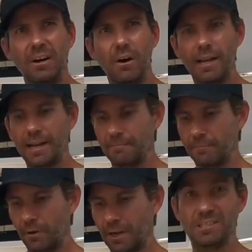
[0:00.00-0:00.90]
I
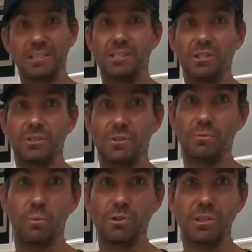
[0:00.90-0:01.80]
actually just
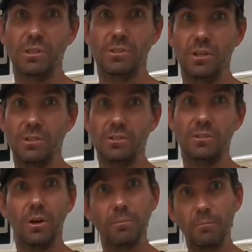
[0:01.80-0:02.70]
use washing
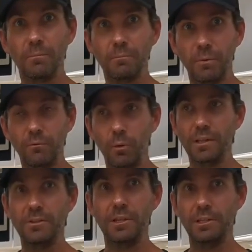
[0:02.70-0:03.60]
detergent, like before
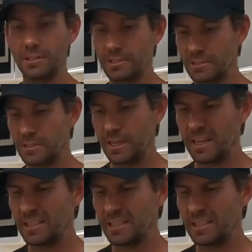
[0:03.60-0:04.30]
you do your dishes.